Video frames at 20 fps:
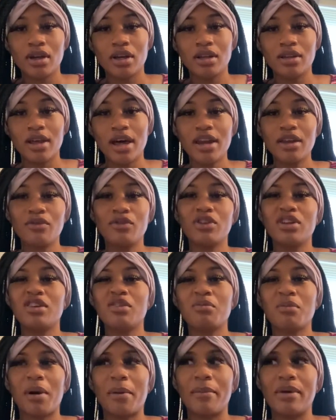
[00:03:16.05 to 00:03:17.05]
Not even
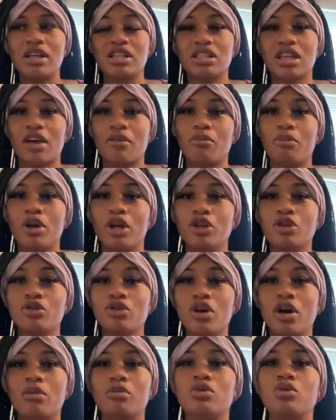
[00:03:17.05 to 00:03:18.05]
living my best life, but you know,
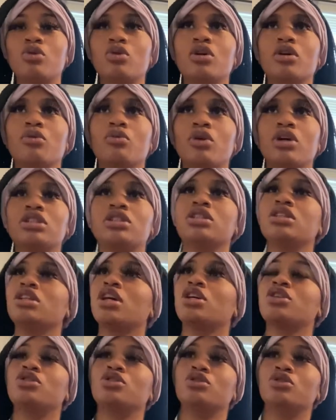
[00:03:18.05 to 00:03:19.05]
I'm doing what
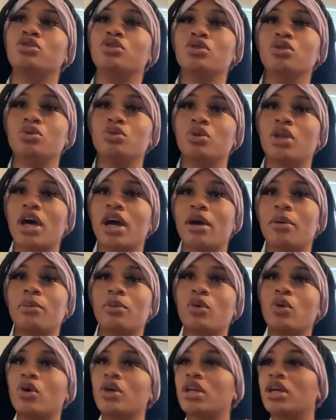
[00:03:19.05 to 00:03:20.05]
teenagers do. Like, I'm
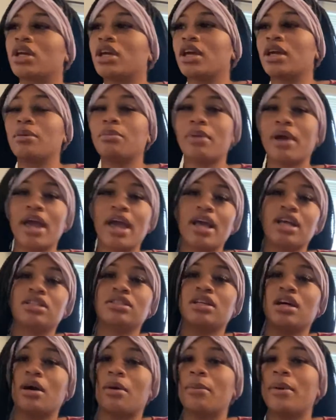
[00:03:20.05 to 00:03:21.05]
going to kickbacks,
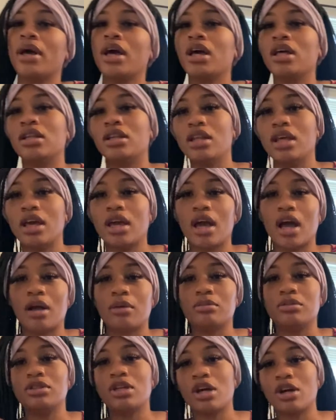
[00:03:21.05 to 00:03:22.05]
I'm lit,
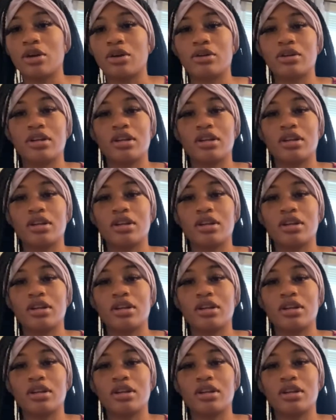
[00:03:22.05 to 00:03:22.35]
I'm turned,